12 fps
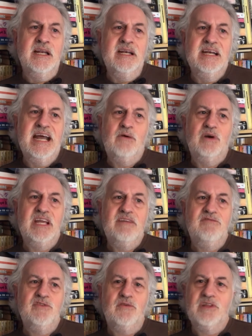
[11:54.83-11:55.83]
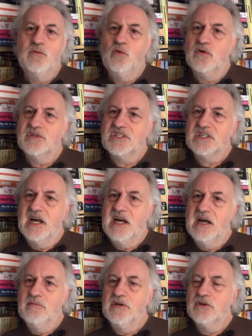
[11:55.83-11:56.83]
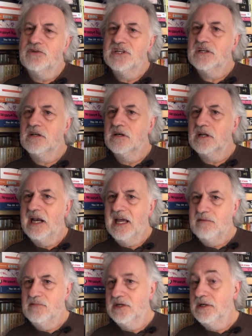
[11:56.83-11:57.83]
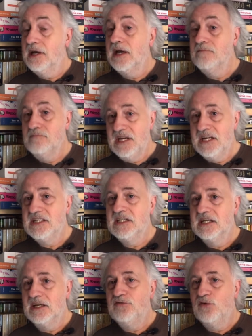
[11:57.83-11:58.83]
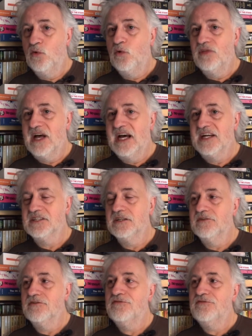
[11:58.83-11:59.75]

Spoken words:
Now, even though there was critical acclaim immediately for that, the